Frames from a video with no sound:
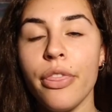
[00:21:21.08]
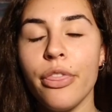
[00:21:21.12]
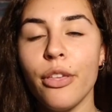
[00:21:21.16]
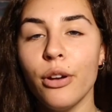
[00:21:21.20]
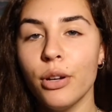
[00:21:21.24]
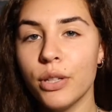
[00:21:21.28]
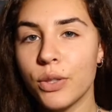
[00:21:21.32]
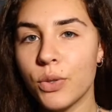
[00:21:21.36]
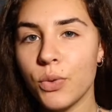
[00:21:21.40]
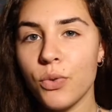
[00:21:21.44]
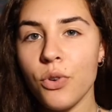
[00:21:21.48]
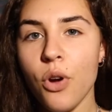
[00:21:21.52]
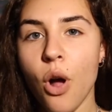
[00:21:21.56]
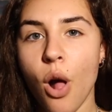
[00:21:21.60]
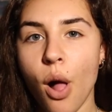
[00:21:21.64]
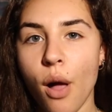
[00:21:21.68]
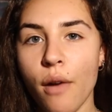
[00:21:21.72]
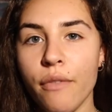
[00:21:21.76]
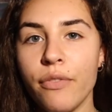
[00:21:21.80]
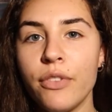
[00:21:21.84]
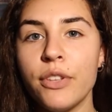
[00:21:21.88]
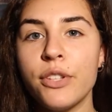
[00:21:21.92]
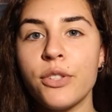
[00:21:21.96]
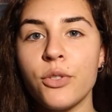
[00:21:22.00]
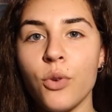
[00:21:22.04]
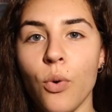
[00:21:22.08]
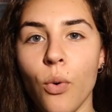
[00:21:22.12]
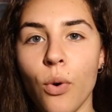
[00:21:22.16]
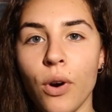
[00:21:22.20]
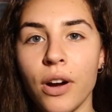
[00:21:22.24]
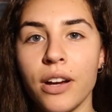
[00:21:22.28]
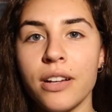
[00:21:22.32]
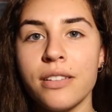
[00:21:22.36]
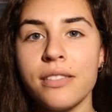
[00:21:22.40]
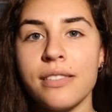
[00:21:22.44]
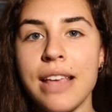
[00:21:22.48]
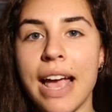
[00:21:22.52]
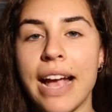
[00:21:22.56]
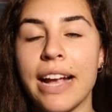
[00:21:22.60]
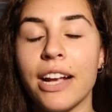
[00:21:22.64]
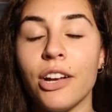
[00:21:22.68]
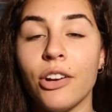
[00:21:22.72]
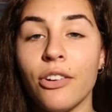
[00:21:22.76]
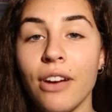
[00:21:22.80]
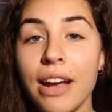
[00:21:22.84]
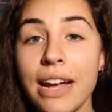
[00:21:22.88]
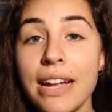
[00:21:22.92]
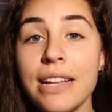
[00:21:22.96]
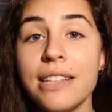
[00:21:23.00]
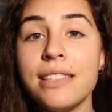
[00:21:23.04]
those were all of the scores and
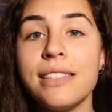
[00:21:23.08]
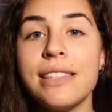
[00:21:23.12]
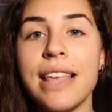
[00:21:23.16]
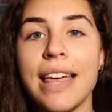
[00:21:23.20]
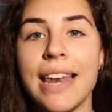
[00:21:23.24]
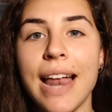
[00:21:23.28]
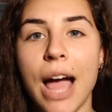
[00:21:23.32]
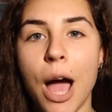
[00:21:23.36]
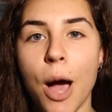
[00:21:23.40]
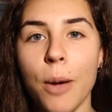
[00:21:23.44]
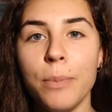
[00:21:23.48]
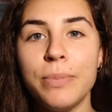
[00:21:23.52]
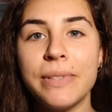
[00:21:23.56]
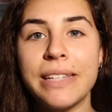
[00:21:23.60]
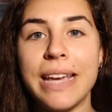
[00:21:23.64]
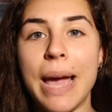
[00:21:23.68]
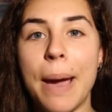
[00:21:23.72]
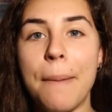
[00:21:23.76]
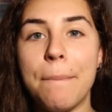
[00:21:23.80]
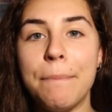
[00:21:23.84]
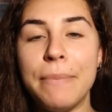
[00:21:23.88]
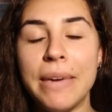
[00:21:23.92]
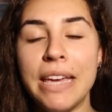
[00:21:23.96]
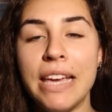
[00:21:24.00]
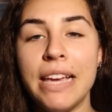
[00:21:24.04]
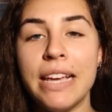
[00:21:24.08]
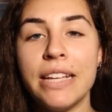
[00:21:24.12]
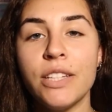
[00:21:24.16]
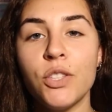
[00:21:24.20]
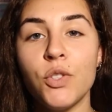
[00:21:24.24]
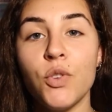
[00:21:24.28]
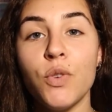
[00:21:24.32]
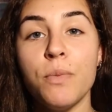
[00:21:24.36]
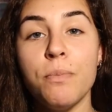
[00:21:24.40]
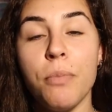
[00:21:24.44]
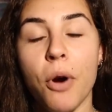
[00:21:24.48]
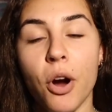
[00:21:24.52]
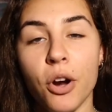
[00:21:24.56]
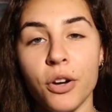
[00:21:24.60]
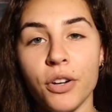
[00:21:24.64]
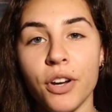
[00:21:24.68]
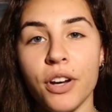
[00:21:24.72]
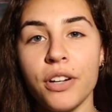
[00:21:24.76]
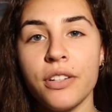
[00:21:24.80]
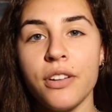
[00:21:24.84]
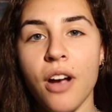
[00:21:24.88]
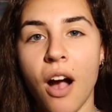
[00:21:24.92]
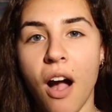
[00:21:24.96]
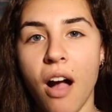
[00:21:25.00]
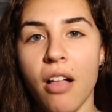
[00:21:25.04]
grades that helped get me into
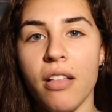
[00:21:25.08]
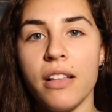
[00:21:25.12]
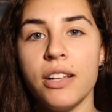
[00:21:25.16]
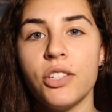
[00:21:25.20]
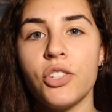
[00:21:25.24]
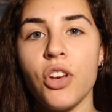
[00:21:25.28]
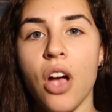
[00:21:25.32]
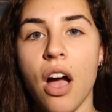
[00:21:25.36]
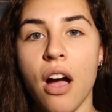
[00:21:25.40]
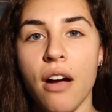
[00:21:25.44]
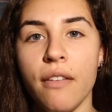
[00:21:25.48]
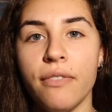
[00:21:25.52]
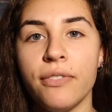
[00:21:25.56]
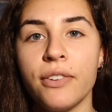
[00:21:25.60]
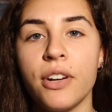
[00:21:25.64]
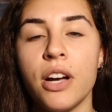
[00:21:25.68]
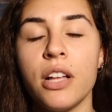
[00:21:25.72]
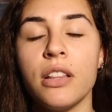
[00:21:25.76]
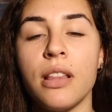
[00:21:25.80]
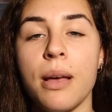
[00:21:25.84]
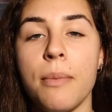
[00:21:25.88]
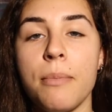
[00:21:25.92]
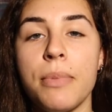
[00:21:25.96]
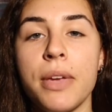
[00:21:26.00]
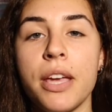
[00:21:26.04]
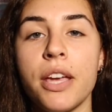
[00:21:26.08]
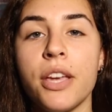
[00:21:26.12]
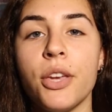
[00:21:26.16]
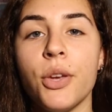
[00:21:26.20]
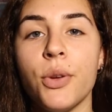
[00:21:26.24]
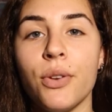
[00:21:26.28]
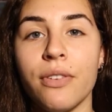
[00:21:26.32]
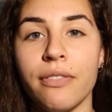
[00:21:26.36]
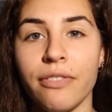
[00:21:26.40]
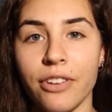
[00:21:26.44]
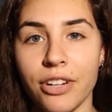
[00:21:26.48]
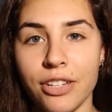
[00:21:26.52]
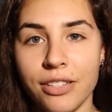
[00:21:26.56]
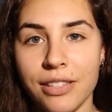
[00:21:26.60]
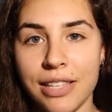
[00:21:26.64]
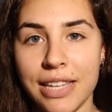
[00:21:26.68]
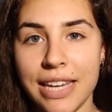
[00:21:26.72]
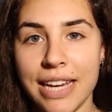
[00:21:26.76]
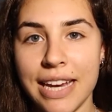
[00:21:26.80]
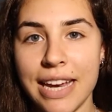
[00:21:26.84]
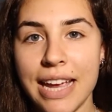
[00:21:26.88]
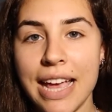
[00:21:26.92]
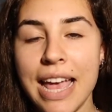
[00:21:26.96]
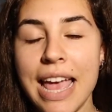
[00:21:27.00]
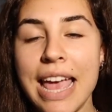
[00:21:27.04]
Barnard College of Columbia
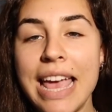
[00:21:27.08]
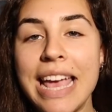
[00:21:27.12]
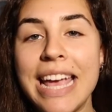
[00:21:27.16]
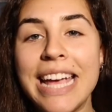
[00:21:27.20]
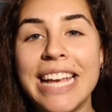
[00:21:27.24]
University.